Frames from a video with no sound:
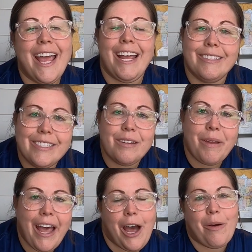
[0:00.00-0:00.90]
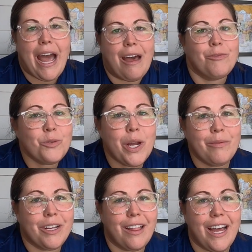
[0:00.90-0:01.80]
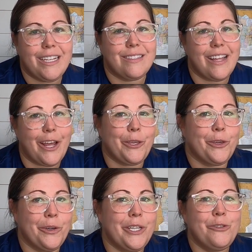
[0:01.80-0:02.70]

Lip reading: and somehow, after I realized that I could